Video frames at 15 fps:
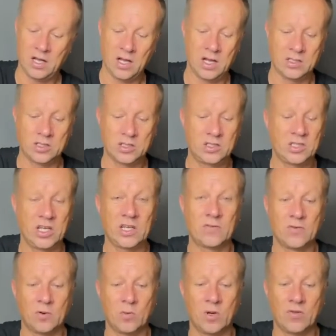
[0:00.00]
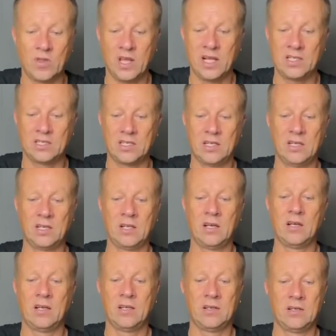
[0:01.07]
A 6 foot one of these.
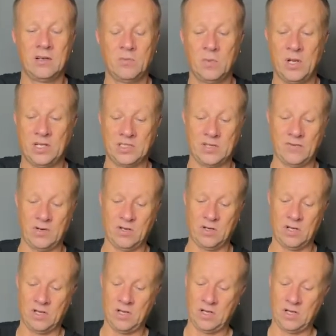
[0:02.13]
Well, let's have a look.